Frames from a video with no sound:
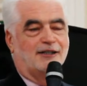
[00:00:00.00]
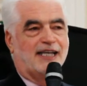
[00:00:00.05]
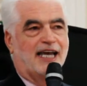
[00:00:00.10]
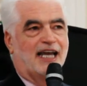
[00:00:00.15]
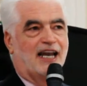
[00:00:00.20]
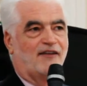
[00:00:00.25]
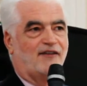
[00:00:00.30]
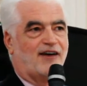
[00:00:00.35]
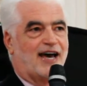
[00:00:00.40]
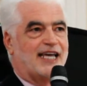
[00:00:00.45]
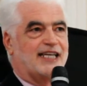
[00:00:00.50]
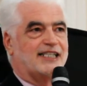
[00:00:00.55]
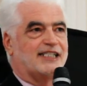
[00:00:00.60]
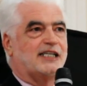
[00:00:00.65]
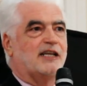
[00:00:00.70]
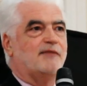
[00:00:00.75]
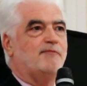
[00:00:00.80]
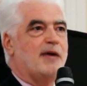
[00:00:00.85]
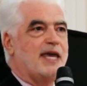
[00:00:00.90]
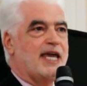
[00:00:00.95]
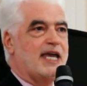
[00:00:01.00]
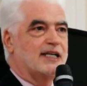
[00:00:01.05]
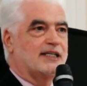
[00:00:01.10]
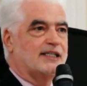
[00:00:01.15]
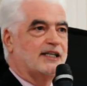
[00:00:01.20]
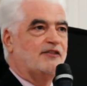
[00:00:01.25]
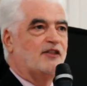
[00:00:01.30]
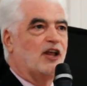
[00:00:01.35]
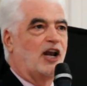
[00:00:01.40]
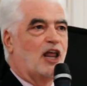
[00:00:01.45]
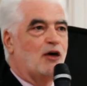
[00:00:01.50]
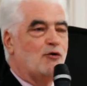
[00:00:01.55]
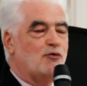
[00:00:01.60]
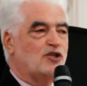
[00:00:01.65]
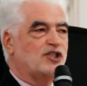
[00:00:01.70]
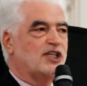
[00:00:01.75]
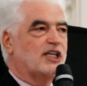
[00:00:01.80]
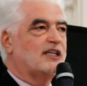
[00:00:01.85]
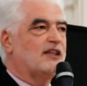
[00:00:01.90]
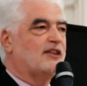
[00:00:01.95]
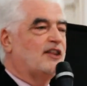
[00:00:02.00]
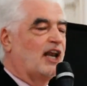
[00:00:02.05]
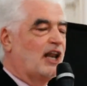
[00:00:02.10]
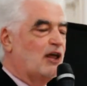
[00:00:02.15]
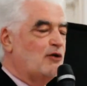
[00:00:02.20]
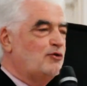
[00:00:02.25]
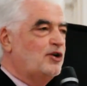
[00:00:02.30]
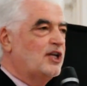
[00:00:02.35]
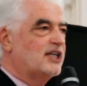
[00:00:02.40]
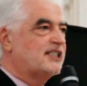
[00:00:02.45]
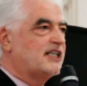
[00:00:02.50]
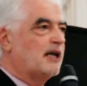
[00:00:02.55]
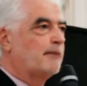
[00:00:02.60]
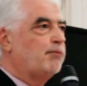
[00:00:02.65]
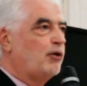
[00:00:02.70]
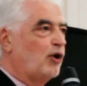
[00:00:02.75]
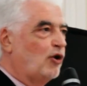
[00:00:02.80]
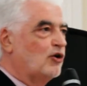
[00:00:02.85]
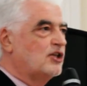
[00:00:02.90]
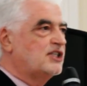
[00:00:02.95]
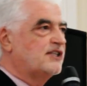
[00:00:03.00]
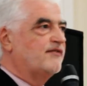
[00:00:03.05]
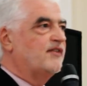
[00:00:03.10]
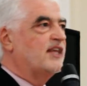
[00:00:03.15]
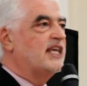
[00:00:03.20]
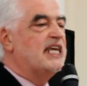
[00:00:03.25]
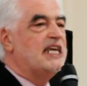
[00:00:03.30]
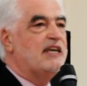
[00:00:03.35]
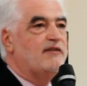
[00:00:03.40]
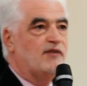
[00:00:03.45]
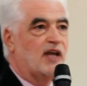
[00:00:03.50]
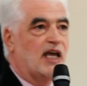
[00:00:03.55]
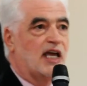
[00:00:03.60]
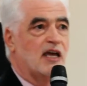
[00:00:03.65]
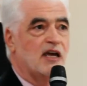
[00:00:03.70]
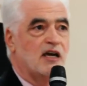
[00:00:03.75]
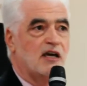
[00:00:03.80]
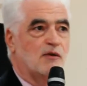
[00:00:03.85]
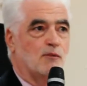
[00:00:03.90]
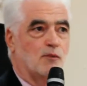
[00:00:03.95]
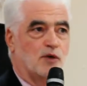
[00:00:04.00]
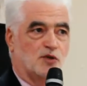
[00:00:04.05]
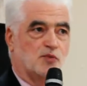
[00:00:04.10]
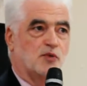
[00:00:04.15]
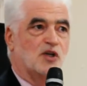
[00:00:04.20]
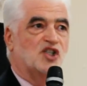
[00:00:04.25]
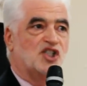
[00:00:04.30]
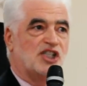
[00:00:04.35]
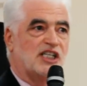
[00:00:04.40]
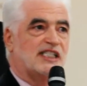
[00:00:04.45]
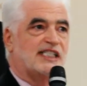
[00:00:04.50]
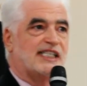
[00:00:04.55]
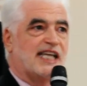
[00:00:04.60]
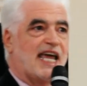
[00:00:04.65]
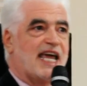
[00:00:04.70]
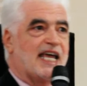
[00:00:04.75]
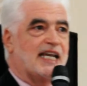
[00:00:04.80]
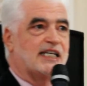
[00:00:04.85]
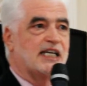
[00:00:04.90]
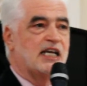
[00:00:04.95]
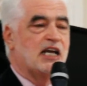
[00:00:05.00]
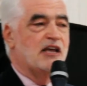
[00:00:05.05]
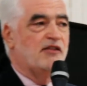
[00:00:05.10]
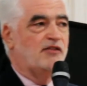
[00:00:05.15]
televised debate, the loudest applause of the evening was when she said